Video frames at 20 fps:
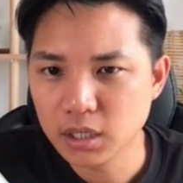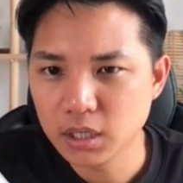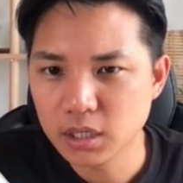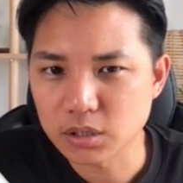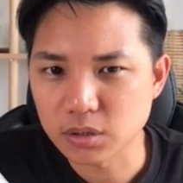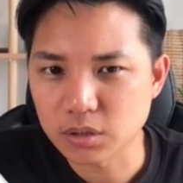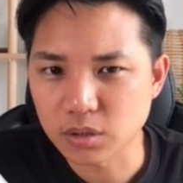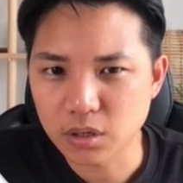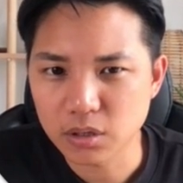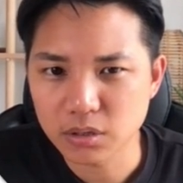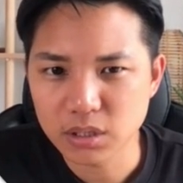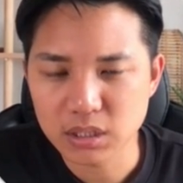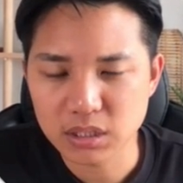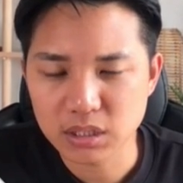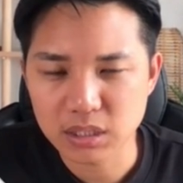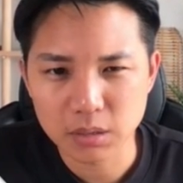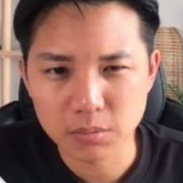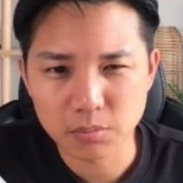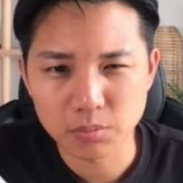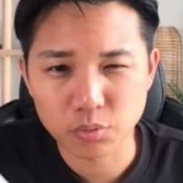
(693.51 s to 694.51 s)
So all these
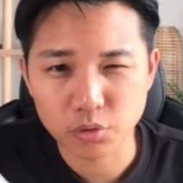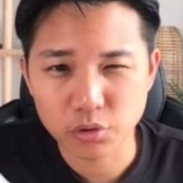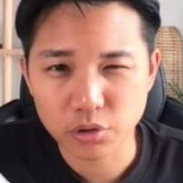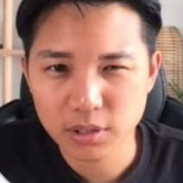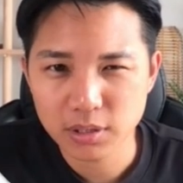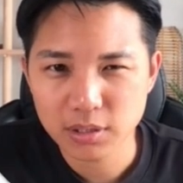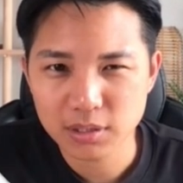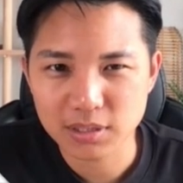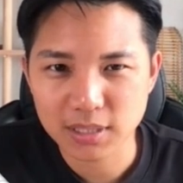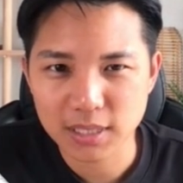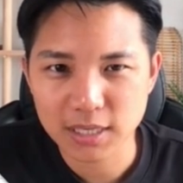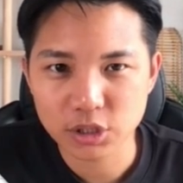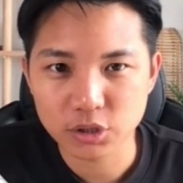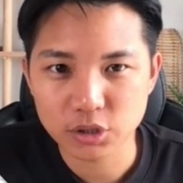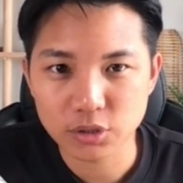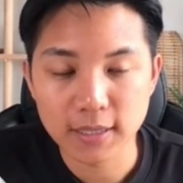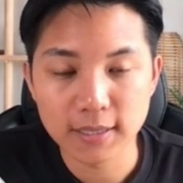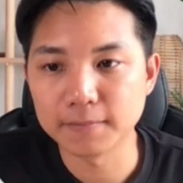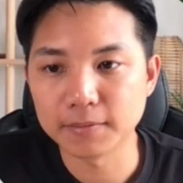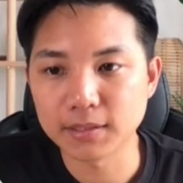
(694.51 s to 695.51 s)
seem pretty
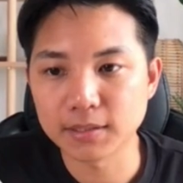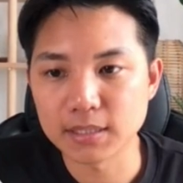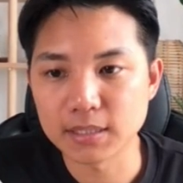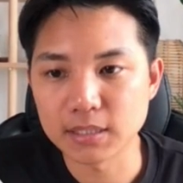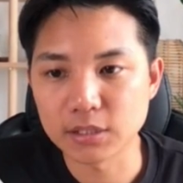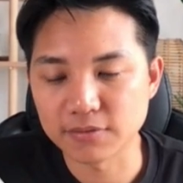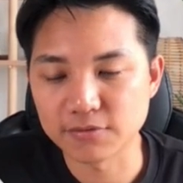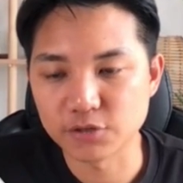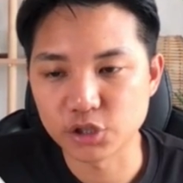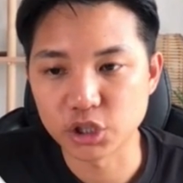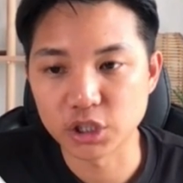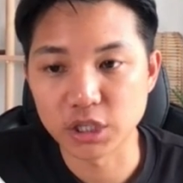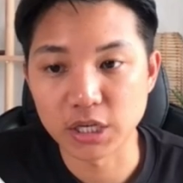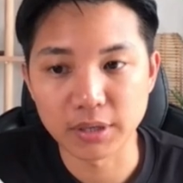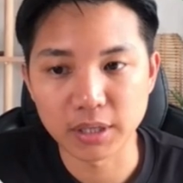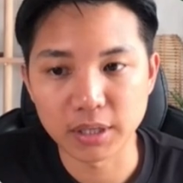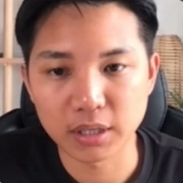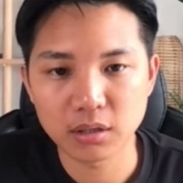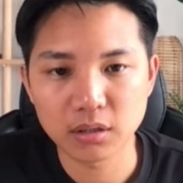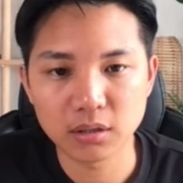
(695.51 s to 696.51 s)
saturated because these are
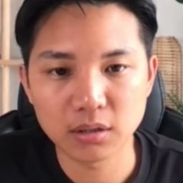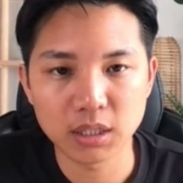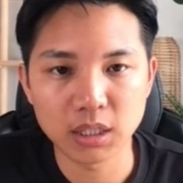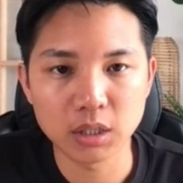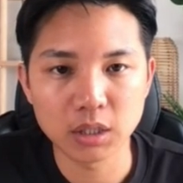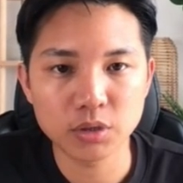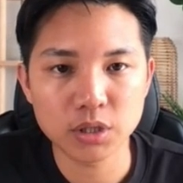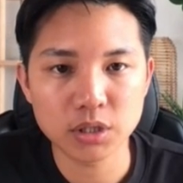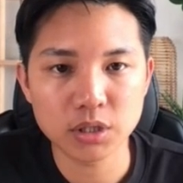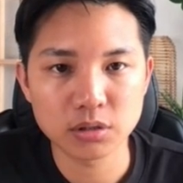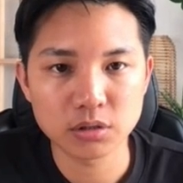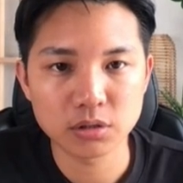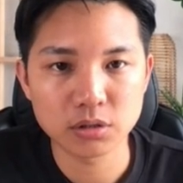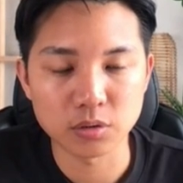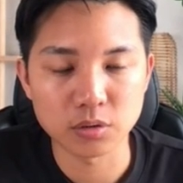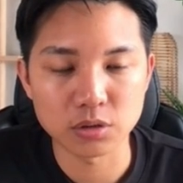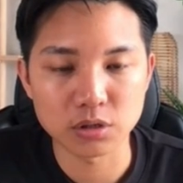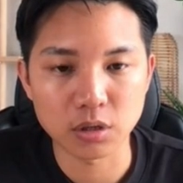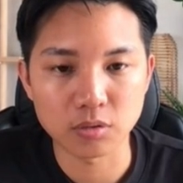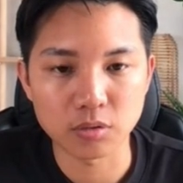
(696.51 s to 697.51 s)
generic keywords,
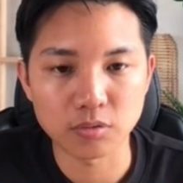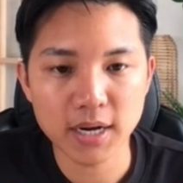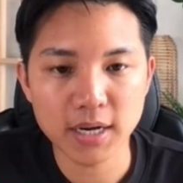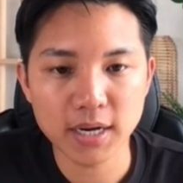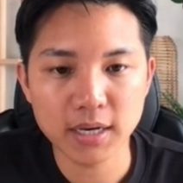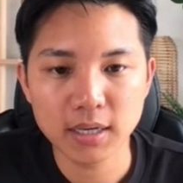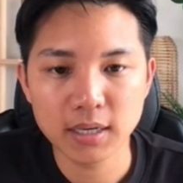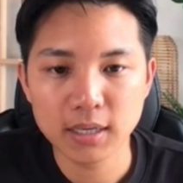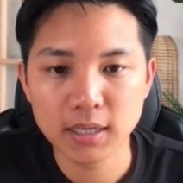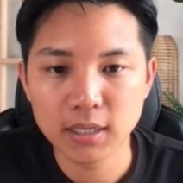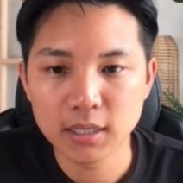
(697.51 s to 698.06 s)
so it's all red.